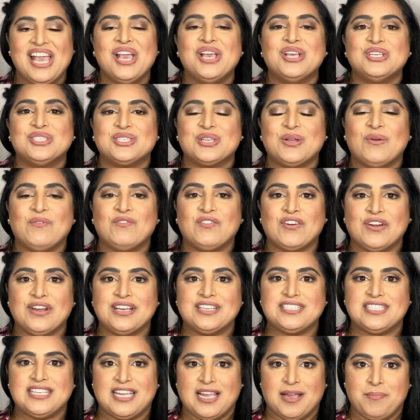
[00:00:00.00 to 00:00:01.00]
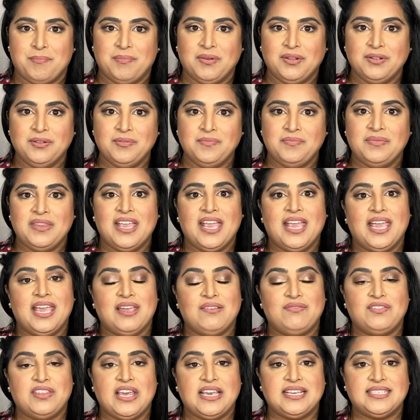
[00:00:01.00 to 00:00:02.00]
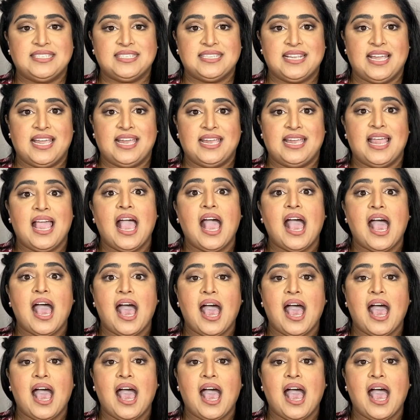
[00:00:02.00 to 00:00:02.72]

So for example, if they say,